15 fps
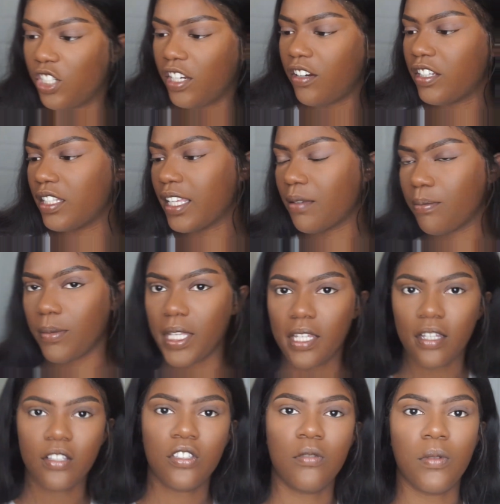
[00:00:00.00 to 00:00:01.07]
chair is like
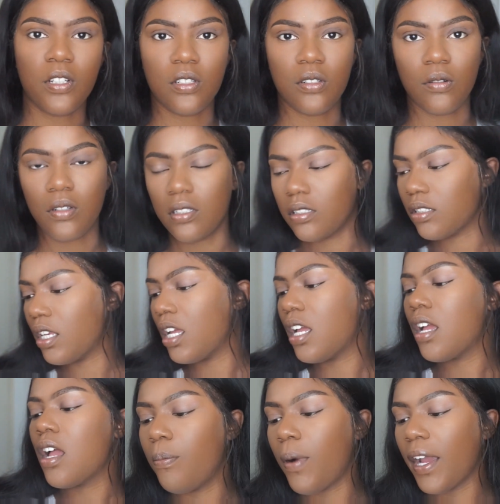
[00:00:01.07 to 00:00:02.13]
making too much noise.
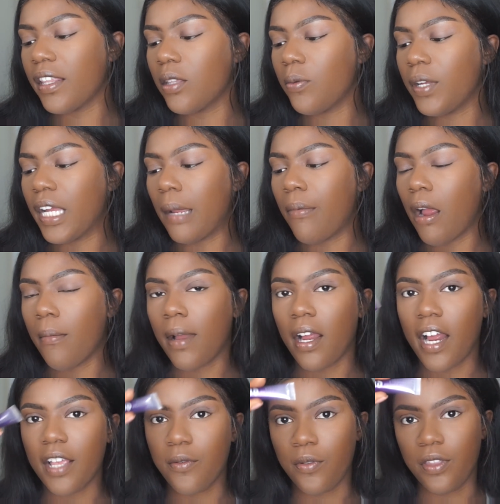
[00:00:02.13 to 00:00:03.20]
By the way, I prime my
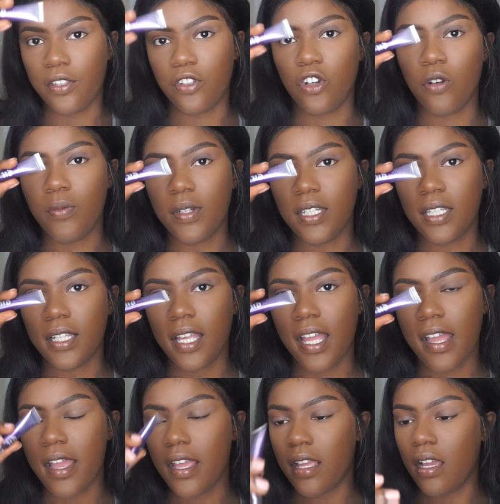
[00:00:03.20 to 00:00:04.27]
eyes with this Urban
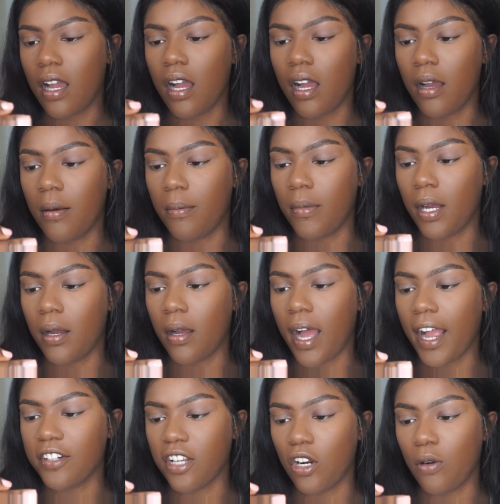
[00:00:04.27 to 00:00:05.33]
Decay
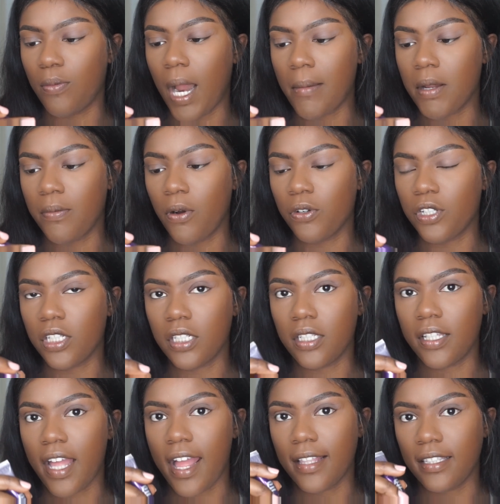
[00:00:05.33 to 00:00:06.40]
eyeshadow primer potion,
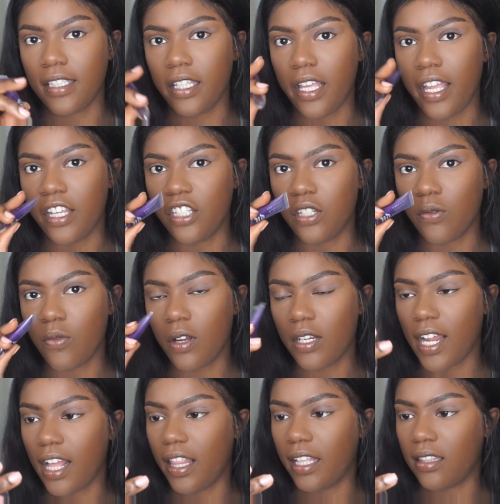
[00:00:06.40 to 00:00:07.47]
the anti-aging
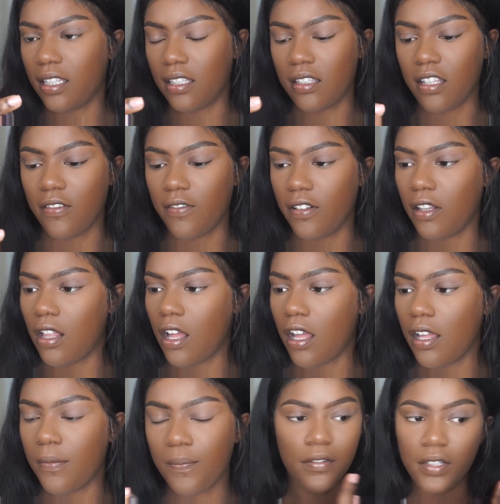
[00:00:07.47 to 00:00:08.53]
one. I like this stuff a
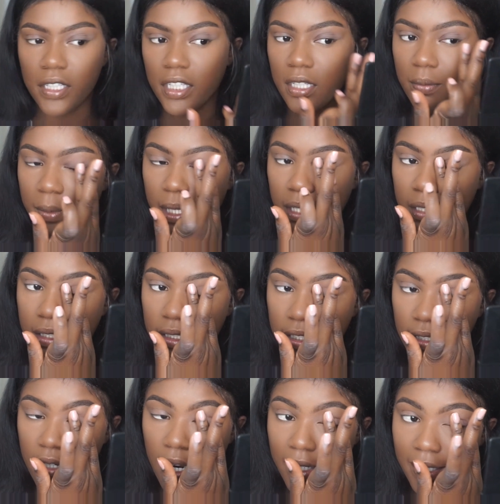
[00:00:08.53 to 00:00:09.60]
lot. I feel like it makes
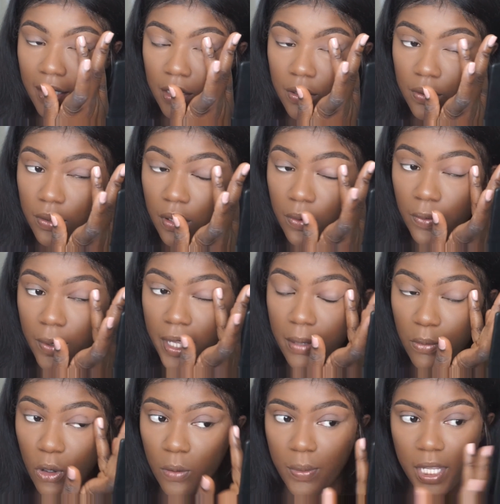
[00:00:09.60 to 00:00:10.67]
your eyeshadow way
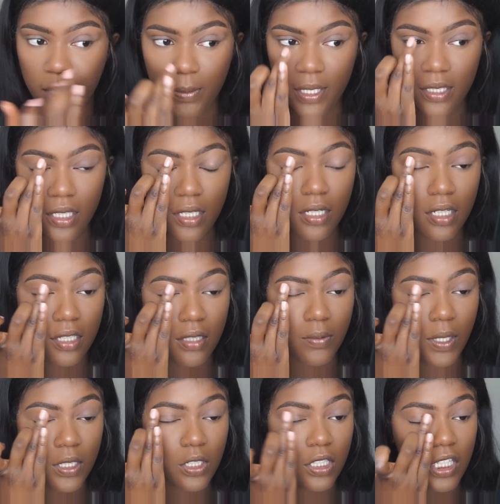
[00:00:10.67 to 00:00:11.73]
more pigmented,
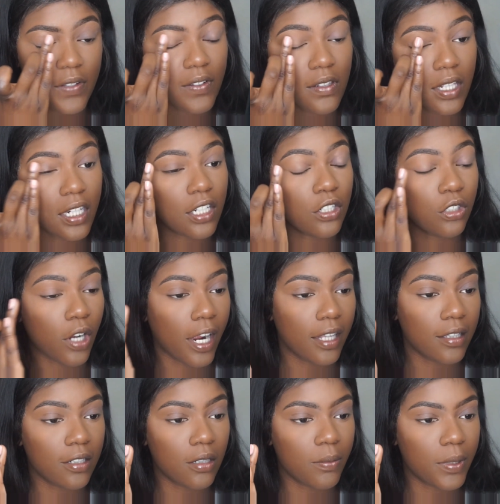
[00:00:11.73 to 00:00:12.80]
especially if you let it dry a little